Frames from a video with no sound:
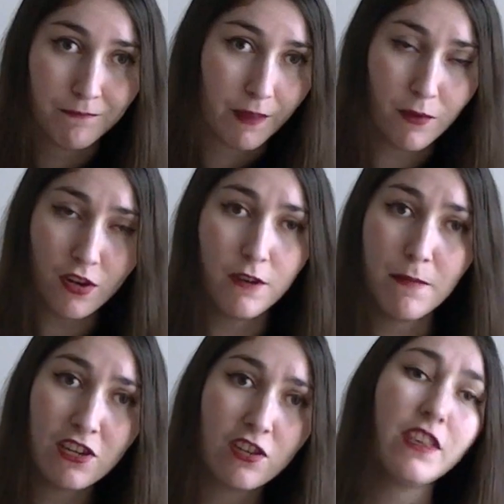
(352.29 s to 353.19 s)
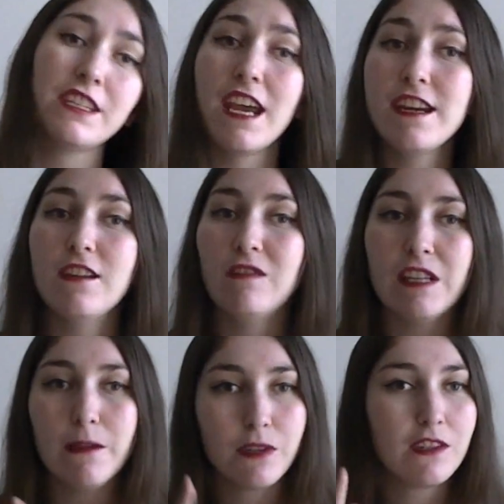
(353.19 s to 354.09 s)
I'm not going to mention the Taken
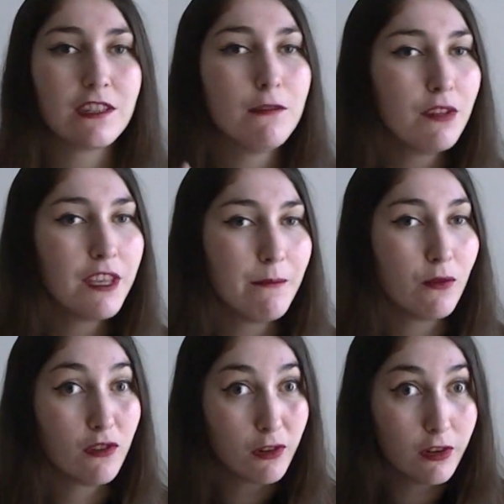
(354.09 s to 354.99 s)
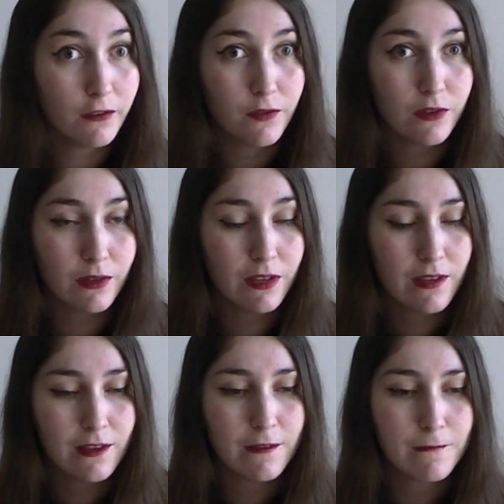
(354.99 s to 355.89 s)
films because some of them were awful.
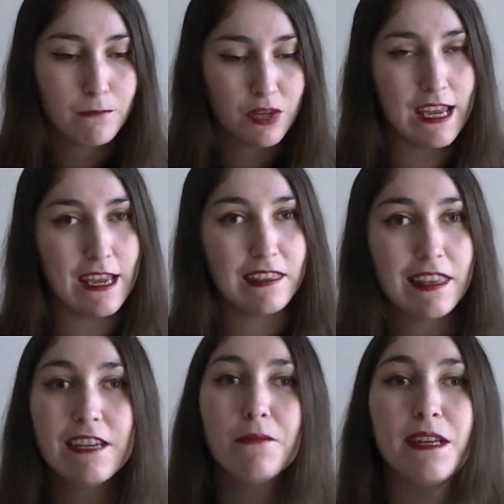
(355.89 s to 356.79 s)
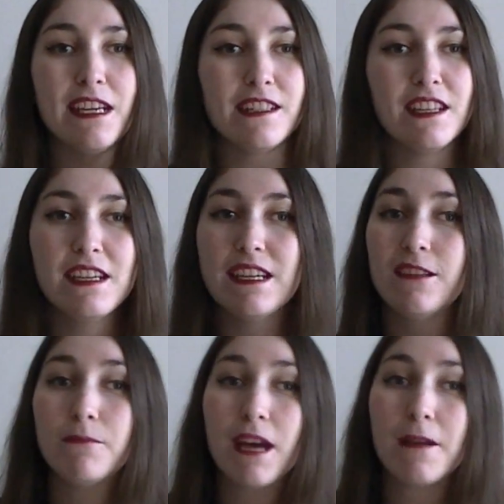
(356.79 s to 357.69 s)
But yeah, Liam Neeson is
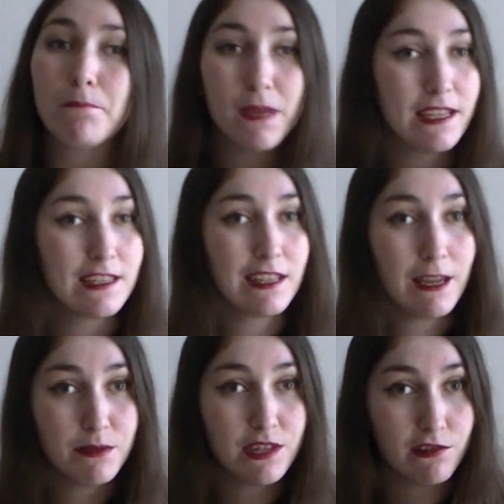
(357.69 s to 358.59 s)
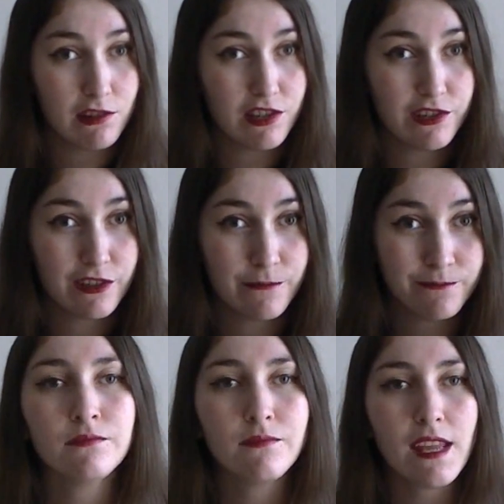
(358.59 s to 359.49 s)
my biggest celebrity crush.
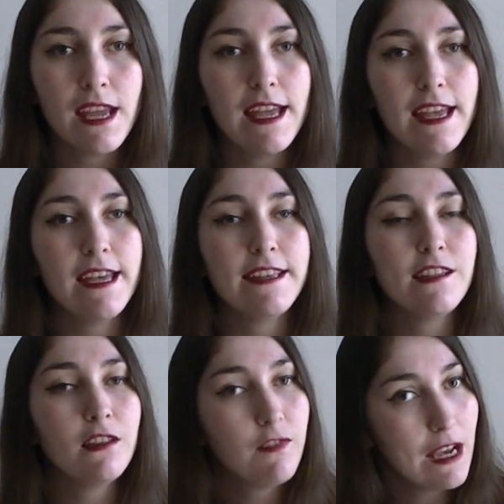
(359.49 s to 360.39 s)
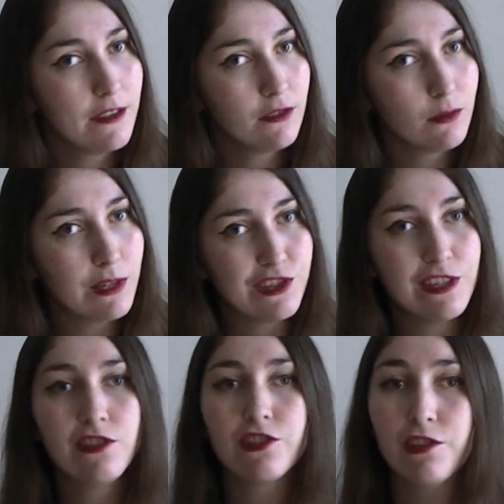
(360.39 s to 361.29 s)
And the final question
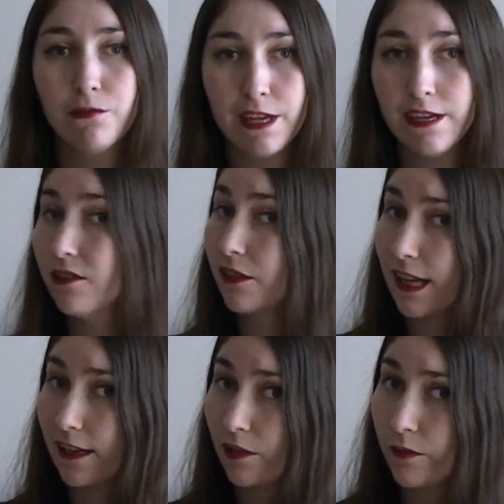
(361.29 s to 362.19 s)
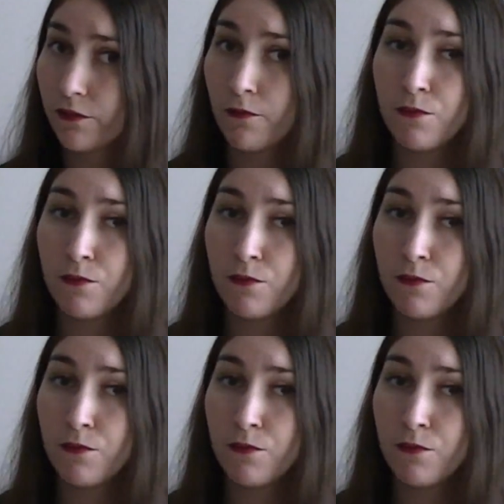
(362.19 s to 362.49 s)
in this Q&A again comes from